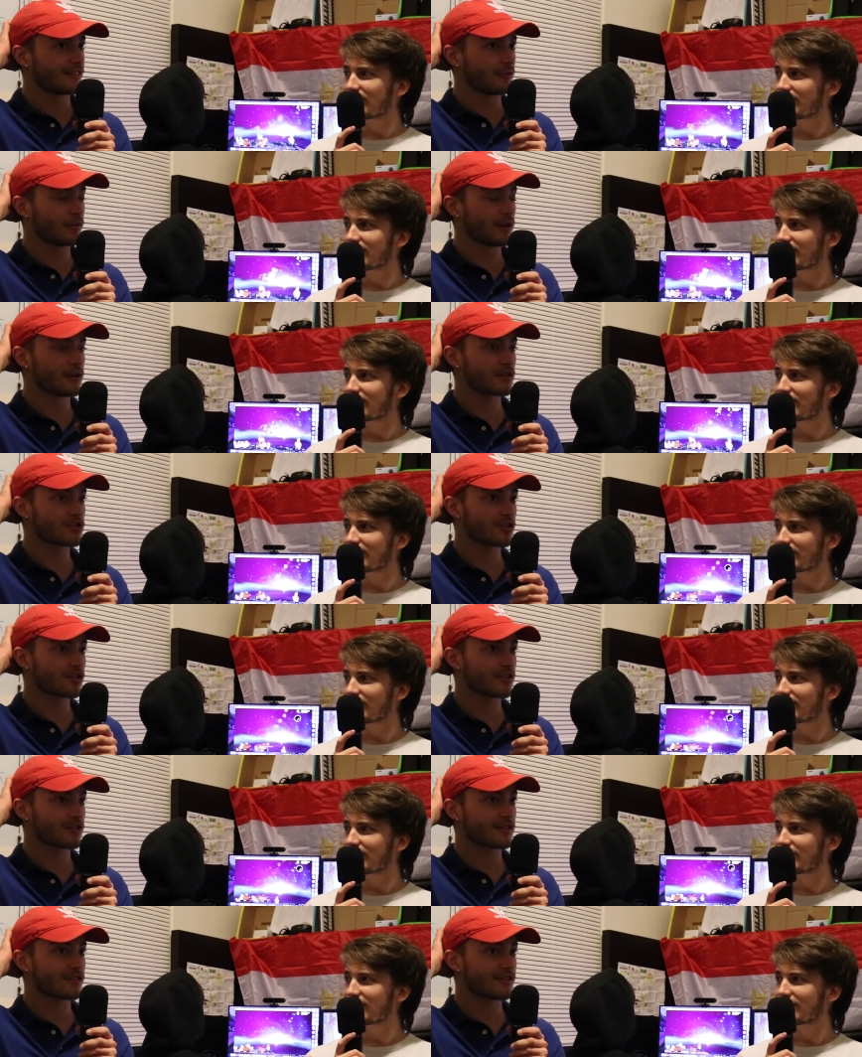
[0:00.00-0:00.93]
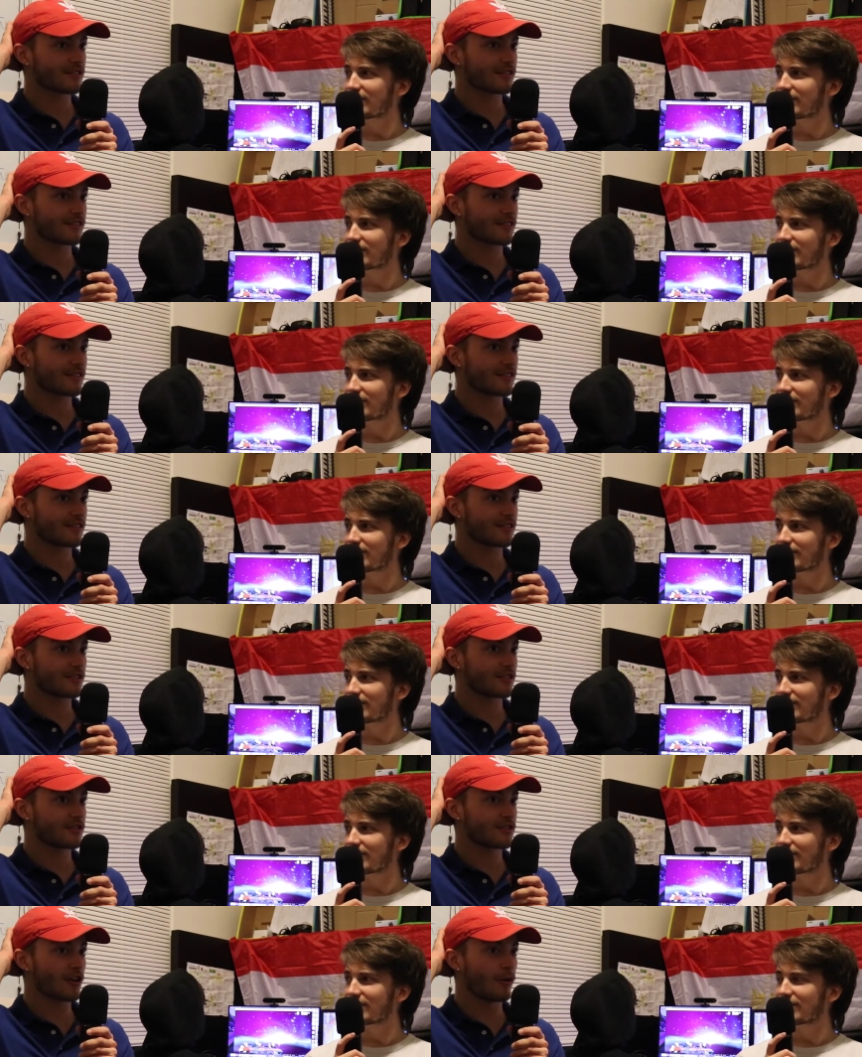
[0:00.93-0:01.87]
Speaker 1: we were just
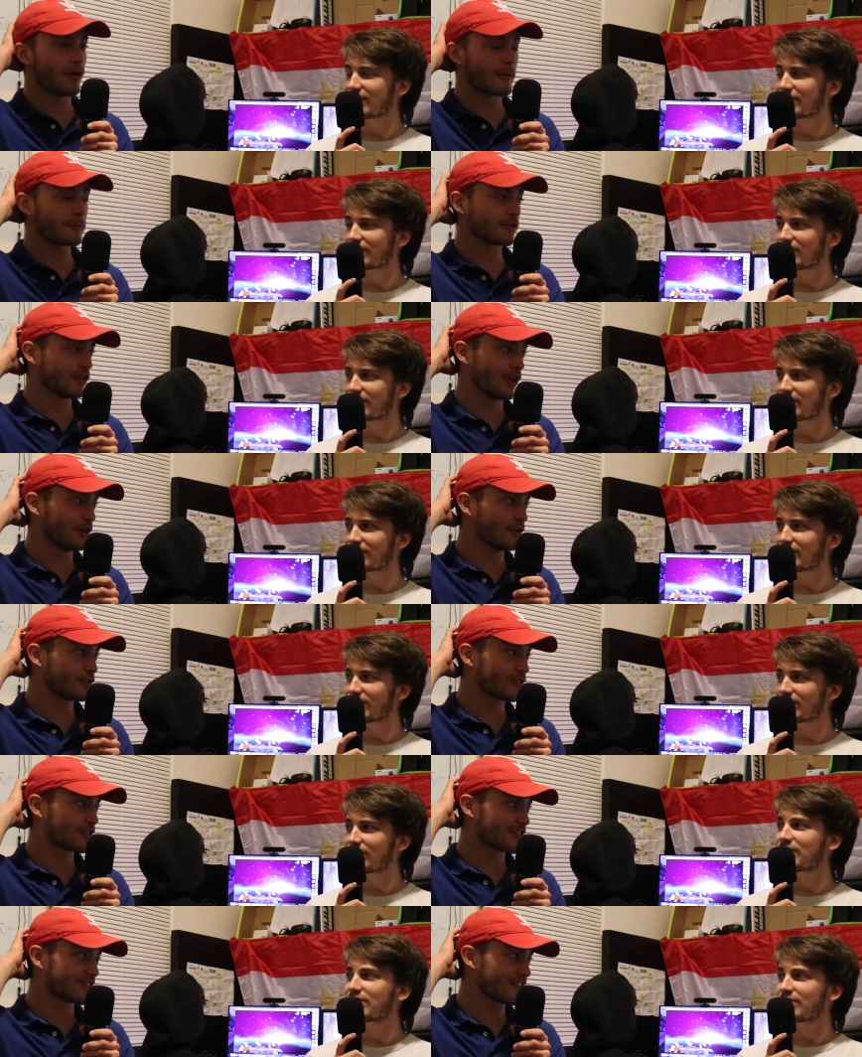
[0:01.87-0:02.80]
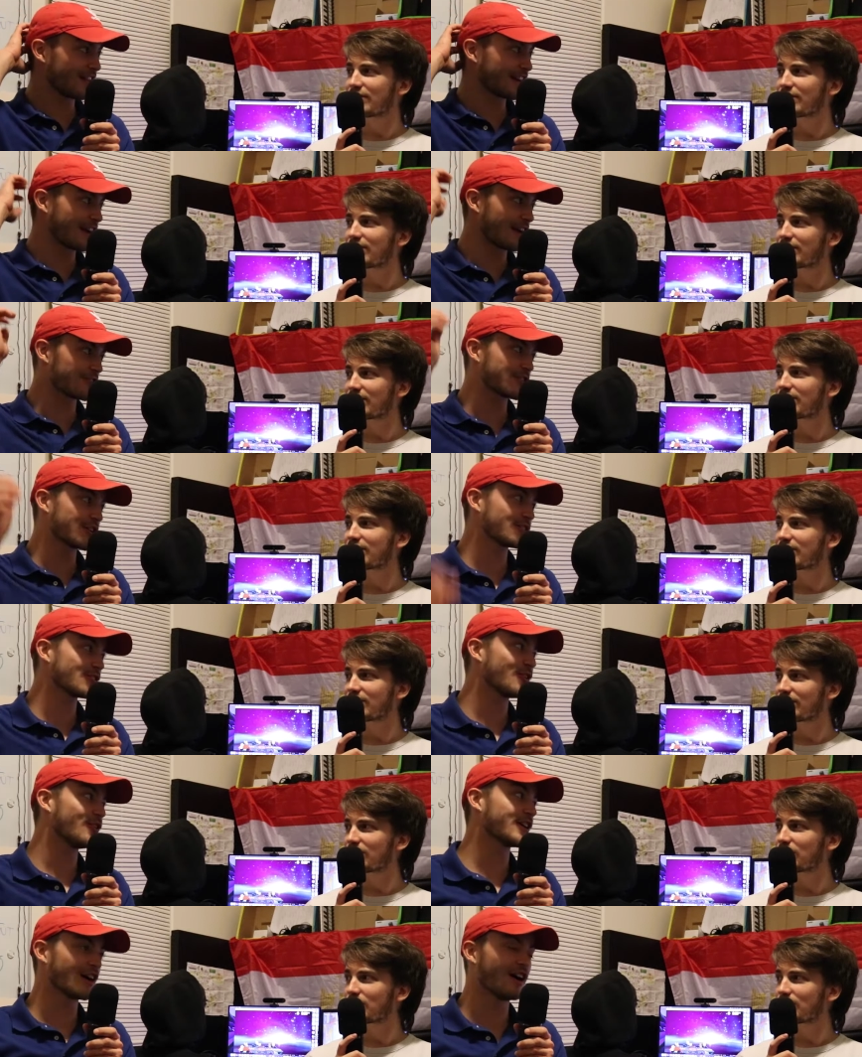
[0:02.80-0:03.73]
so up close to like mm-hmm. everything
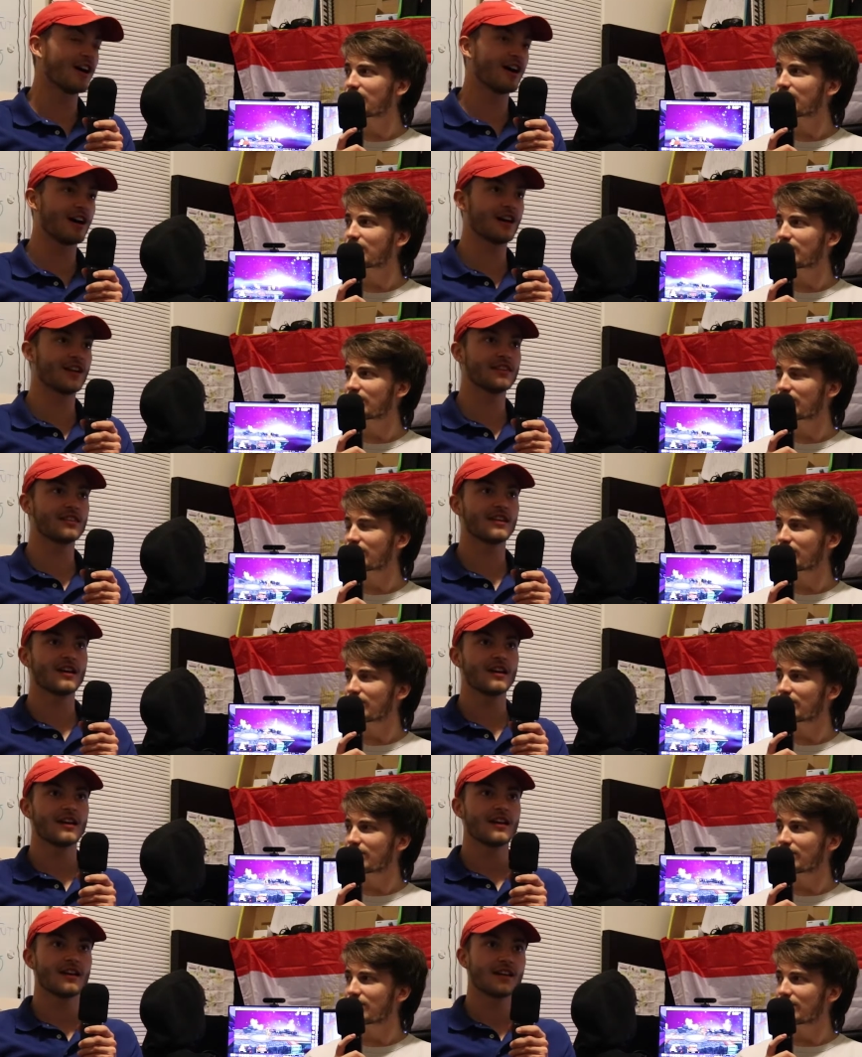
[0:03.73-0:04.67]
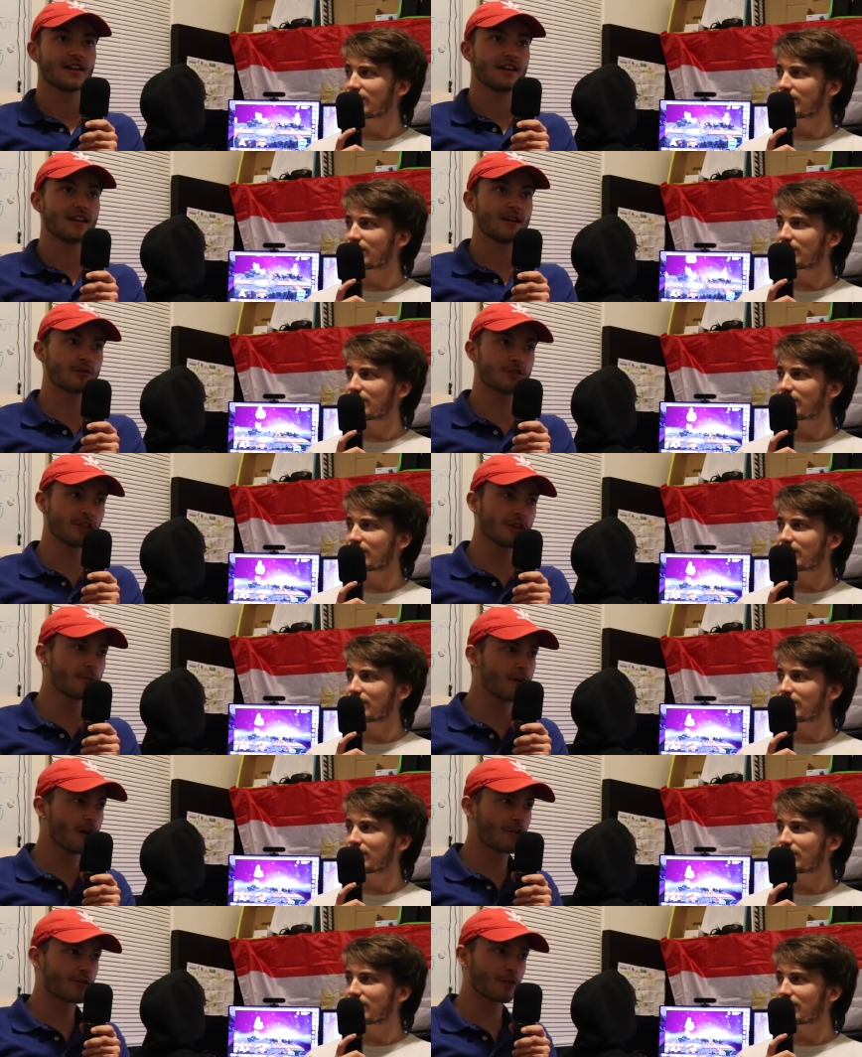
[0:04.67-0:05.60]
going on. It was a little
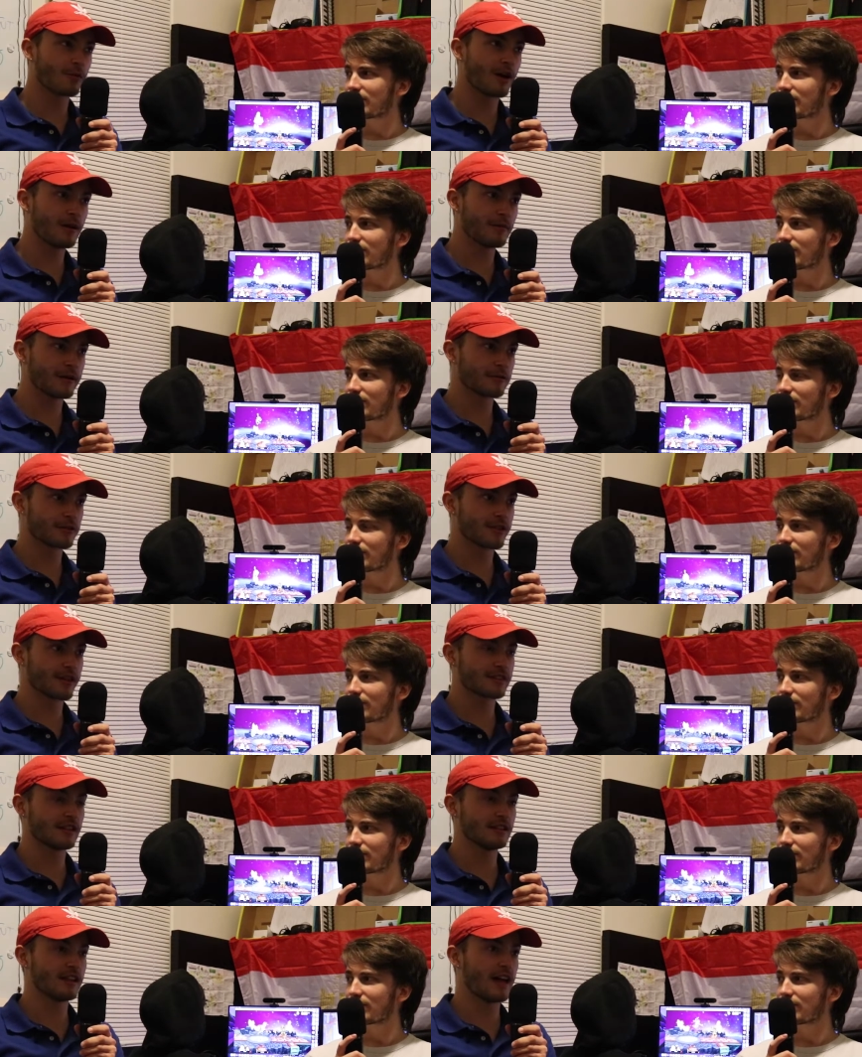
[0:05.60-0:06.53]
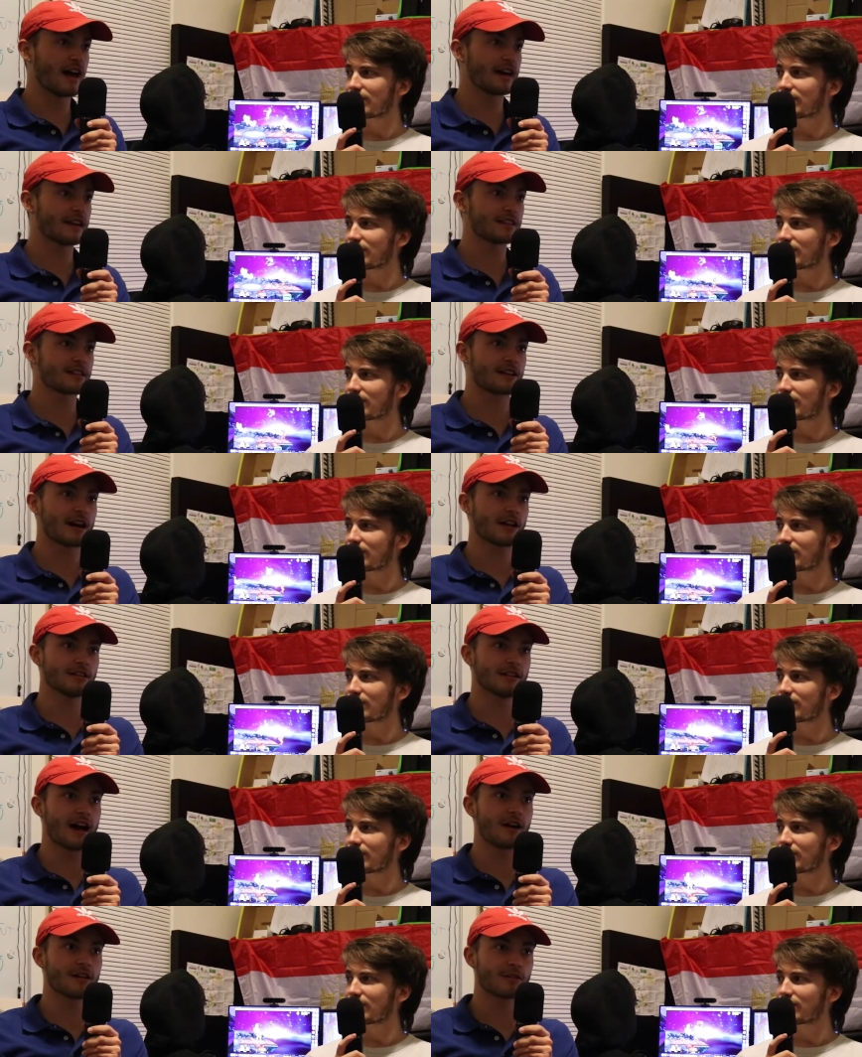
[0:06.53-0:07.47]
bit overwhelming with like the lights and how
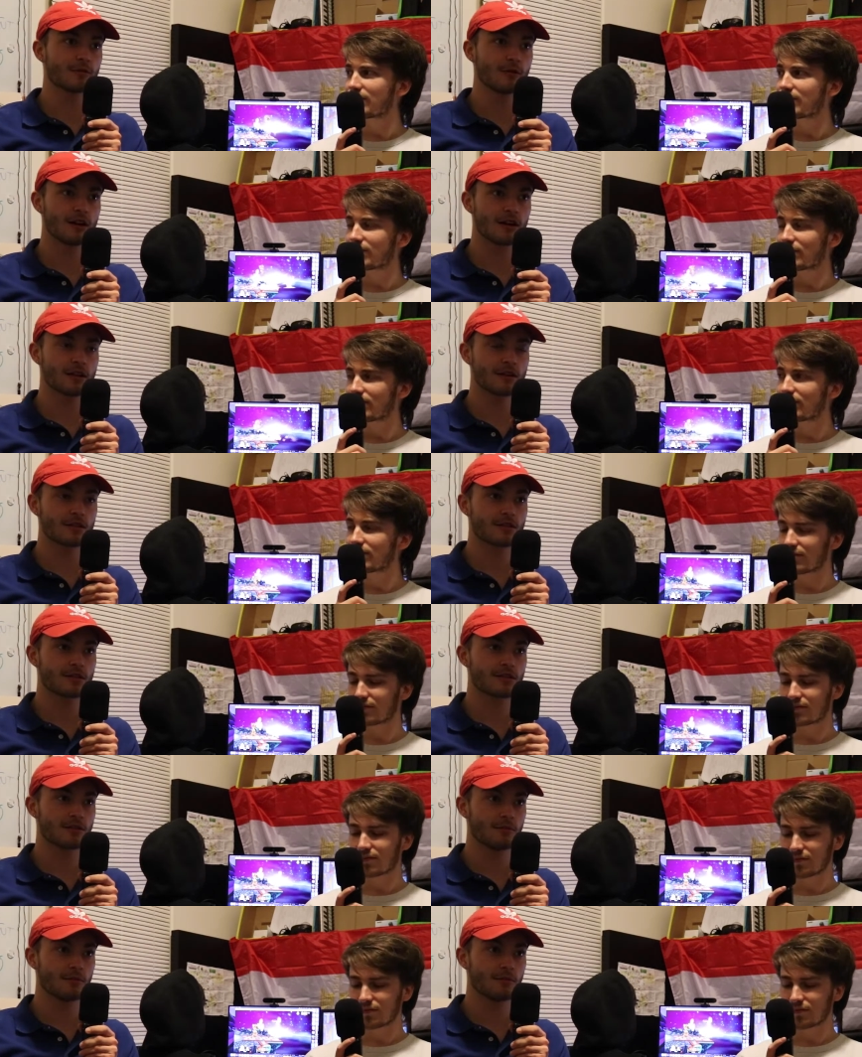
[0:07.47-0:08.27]
loud it was,